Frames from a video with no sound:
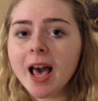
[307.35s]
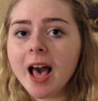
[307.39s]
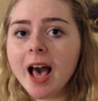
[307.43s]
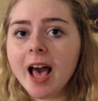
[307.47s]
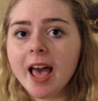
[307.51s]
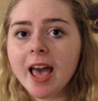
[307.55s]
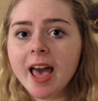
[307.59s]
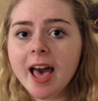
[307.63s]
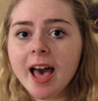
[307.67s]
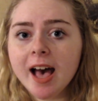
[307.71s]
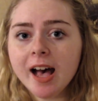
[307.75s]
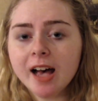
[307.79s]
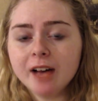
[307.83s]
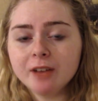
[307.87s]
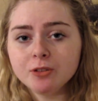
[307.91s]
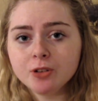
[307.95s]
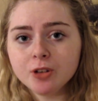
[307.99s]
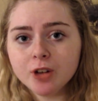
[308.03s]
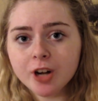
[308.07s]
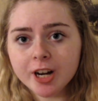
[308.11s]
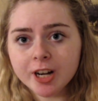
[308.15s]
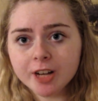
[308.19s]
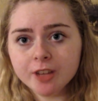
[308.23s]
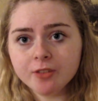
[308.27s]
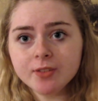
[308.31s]
I have
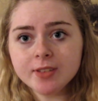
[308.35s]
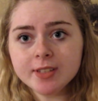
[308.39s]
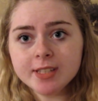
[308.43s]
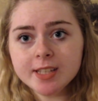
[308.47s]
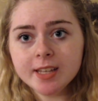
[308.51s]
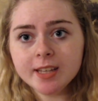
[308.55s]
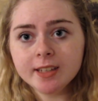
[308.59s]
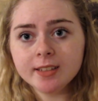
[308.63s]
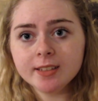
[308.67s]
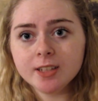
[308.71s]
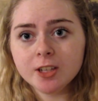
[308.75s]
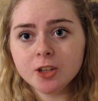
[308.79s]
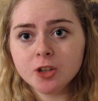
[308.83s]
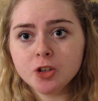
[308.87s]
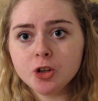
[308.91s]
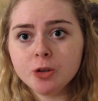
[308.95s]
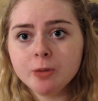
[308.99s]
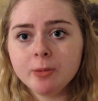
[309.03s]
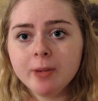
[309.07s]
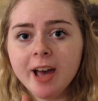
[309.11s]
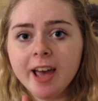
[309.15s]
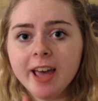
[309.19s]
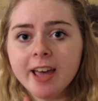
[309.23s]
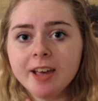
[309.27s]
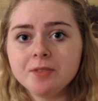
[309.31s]
chronic fatigue
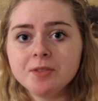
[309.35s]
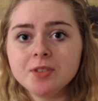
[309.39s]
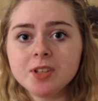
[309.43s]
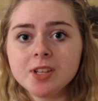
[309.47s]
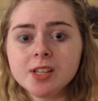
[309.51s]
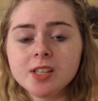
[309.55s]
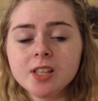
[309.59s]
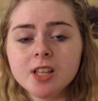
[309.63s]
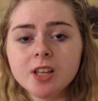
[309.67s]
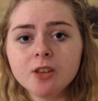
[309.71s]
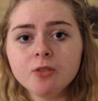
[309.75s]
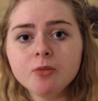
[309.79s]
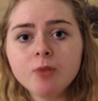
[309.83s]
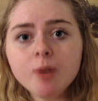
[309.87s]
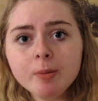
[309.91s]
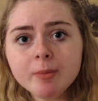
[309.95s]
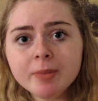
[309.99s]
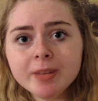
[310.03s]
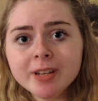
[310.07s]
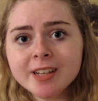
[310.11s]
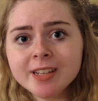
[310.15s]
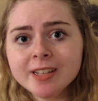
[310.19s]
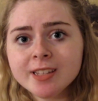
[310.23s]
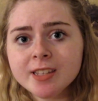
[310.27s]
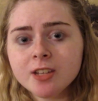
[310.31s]
syndrome, I have cyclic
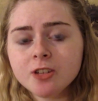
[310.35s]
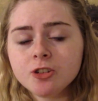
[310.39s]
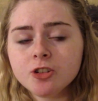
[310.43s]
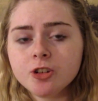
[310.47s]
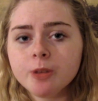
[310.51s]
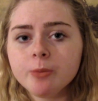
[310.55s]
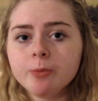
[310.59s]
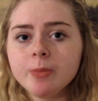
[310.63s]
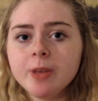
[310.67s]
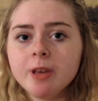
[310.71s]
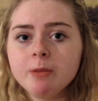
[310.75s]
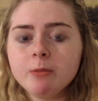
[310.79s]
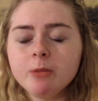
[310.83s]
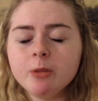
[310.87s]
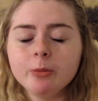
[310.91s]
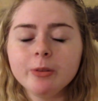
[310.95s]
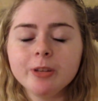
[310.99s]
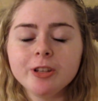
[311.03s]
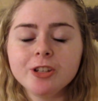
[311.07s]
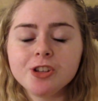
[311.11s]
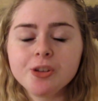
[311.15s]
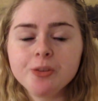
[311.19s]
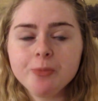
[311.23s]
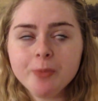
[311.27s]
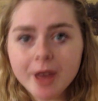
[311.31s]
vomiting syndrome,
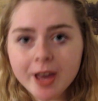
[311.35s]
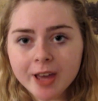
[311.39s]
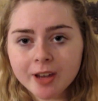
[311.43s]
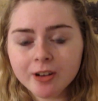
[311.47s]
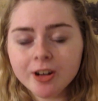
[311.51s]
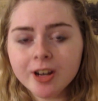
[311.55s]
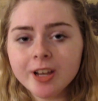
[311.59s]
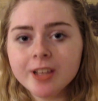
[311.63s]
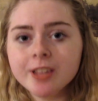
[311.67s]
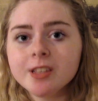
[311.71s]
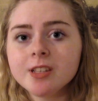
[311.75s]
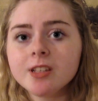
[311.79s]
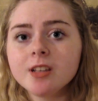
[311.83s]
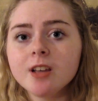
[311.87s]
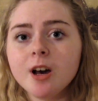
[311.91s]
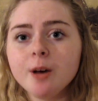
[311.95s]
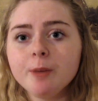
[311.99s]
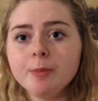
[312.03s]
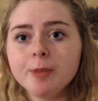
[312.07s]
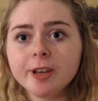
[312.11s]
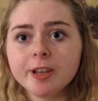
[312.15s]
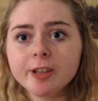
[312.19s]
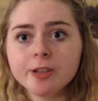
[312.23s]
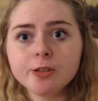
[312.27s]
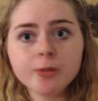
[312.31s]
hemiplegic migraines,
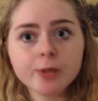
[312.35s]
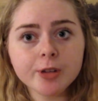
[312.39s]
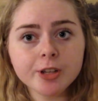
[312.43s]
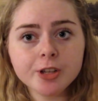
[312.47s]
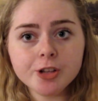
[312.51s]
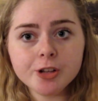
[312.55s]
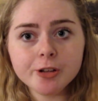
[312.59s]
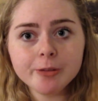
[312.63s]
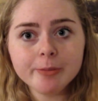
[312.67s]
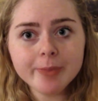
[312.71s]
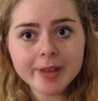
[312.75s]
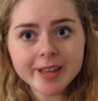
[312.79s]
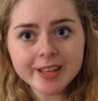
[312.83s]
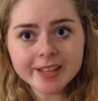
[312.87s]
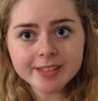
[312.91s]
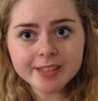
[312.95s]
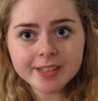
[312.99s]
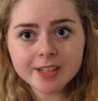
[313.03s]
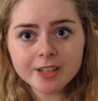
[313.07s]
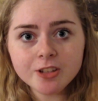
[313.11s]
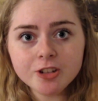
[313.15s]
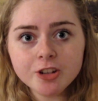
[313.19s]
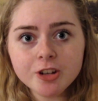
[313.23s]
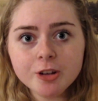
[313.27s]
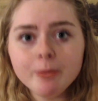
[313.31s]
complex regional pain
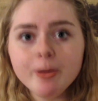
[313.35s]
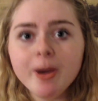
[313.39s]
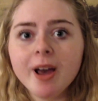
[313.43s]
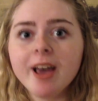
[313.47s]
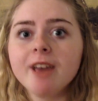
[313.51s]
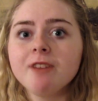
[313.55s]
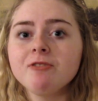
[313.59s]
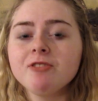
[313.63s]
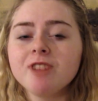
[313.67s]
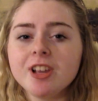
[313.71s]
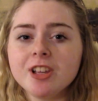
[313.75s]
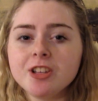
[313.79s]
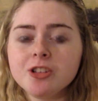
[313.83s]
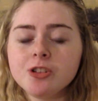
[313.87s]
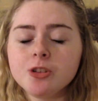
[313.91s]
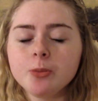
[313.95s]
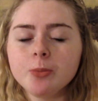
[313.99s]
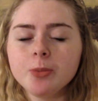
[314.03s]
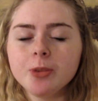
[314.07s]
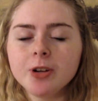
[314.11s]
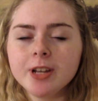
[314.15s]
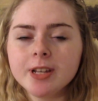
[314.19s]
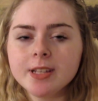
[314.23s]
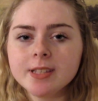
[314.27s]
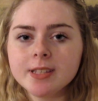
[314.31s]
syndrome, I have
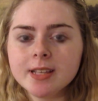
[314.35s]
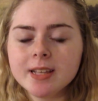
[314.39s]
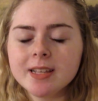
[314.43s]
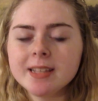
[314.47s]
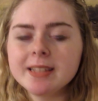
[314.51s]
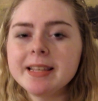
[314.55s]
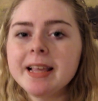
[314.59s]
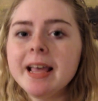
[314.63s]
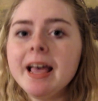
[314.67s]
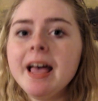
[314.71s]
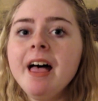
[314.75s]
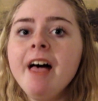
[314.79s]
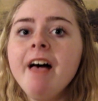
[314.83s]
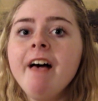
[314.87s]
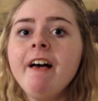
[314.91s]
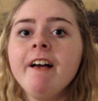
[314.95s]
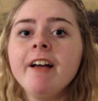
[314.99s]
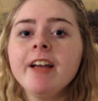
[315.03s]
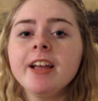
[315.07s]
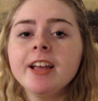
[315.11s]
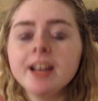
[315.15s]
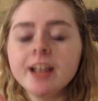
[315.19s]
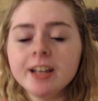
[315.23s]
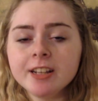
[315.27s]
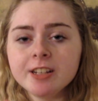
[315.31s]
gastroparesis,
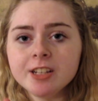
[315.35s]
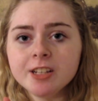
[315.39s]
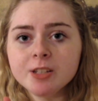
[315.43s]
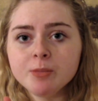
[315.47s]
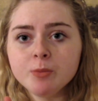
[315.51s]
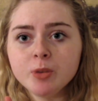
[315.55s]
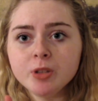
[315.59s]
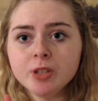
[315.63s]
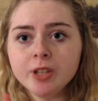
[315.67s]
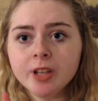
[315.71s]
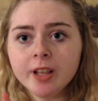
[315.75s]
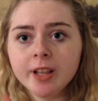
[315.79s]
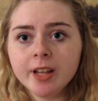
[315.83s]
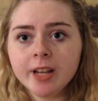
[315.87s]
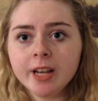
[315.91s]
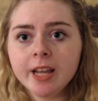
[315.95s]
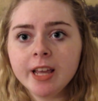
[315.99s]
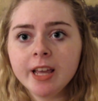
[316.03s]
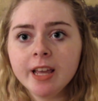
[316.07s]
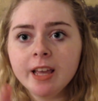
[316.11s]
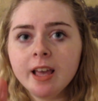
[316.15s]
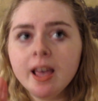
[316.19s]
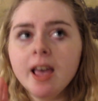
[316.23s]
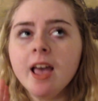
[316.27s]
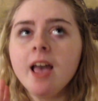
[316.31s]
gut
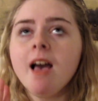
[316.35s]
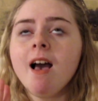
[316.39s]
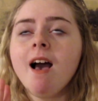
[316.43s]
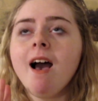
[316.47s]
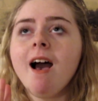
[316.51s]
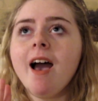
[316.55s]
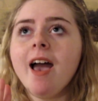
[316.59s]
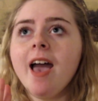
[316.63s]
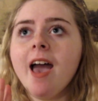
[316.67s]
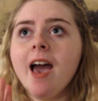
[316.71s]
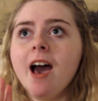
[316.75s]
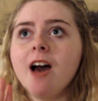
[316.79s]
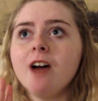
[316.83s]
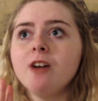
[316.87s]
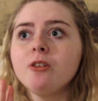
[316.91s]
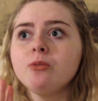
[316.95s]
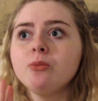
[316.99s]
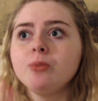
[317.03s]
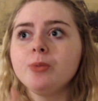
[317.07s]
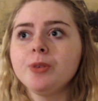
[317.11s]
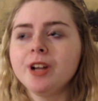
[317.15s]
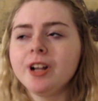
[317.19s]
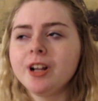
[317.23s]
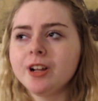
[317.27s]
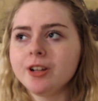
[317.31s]
dysmotility, I
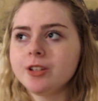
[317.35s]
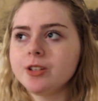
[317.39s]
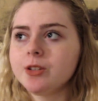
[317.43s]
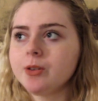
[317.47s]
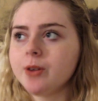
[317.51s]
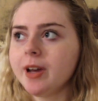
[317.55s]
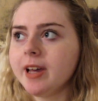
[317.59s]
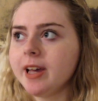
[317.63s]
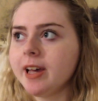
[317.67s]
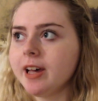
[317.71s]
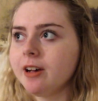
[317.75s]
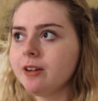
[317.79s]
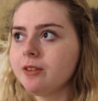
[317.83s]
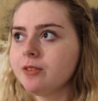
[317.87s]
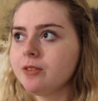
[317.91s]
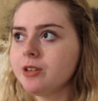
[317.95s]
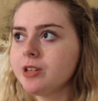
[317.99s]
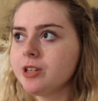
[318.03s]
have, what else do I have?